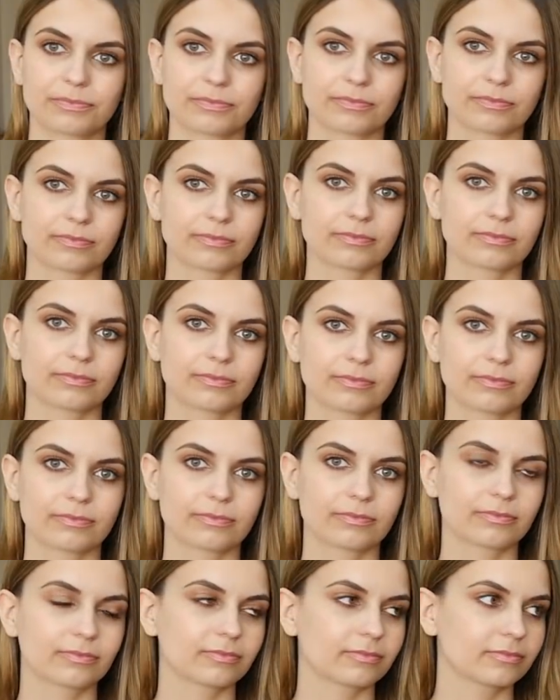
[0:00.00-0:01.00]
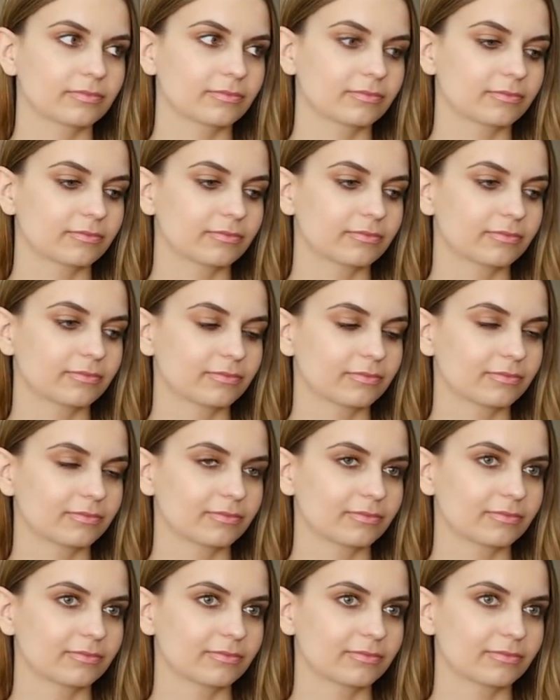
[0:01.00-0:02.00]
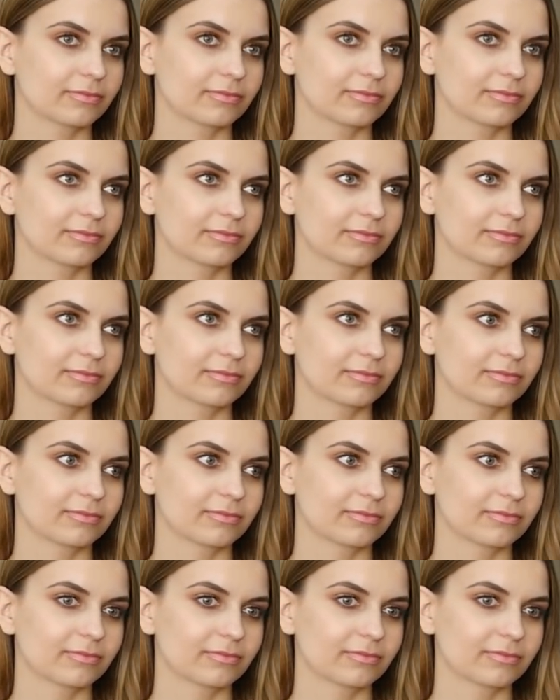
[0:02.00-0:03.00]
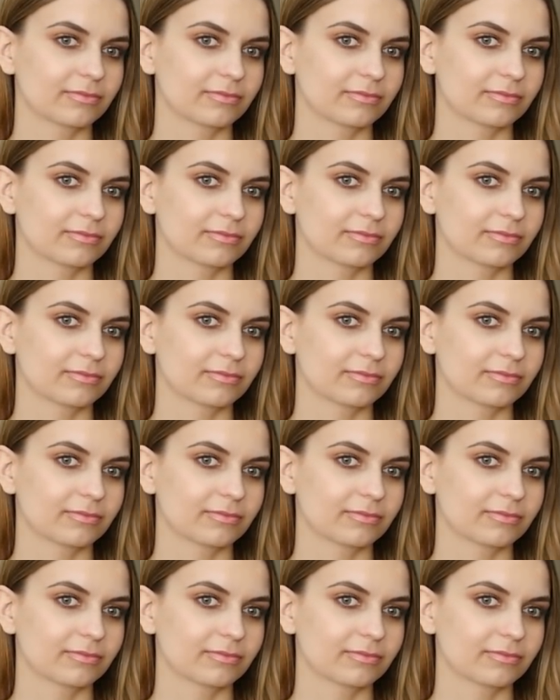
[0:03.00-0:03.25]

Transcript: This person isn't speaking.